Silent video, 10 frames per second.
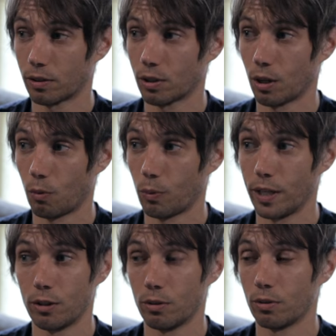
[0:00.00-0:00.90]
So we
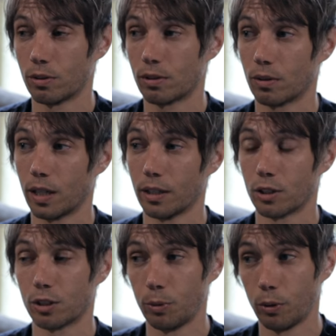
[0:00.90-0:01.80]
used a
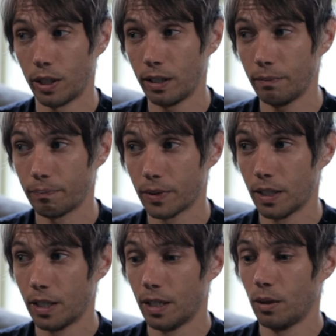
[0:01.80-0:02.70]
smoothie,
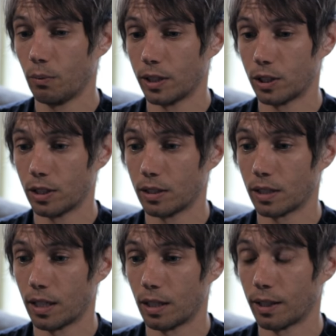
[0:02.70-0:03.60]
which is
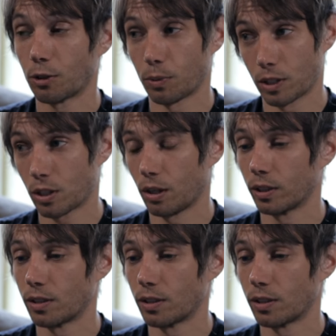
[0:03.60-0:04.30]
uh, that's what it's called.